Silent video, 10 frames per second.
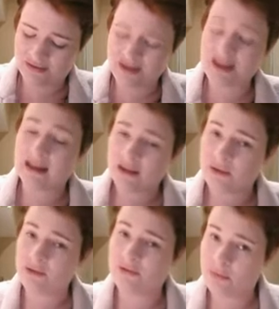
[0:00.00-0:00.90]
thank
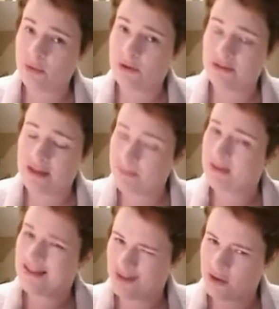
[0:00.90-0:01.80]
you if you put that, but
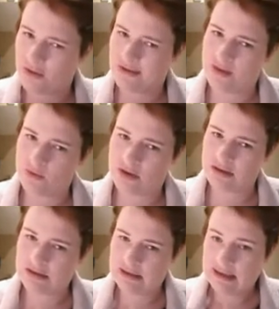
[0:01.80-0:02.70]
it's not that one.
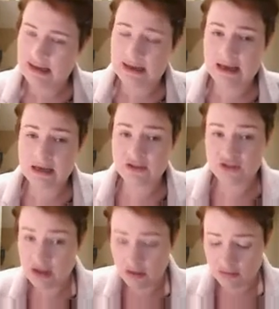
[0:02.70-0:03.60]
Uh,
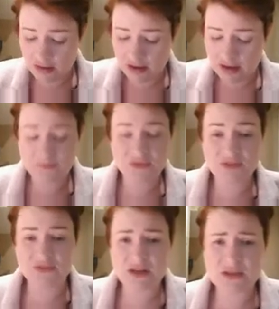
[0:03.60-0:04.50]
so um,
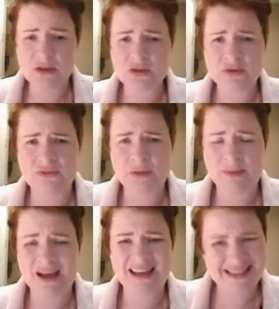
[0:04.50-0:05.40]
the first one to avoid
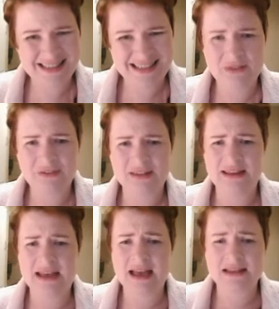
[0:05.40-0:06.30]
bias, definitely
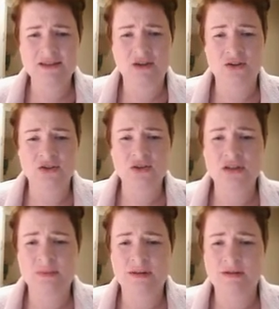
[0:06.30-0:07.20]
yes. To conduct
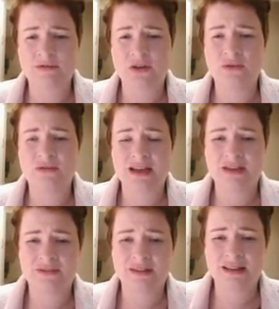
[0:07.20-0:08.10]
a peer review,
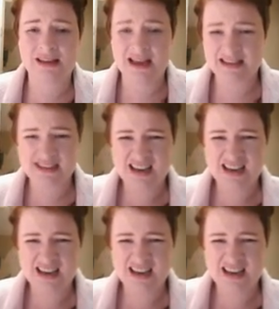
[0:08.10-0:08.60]
definitely yes.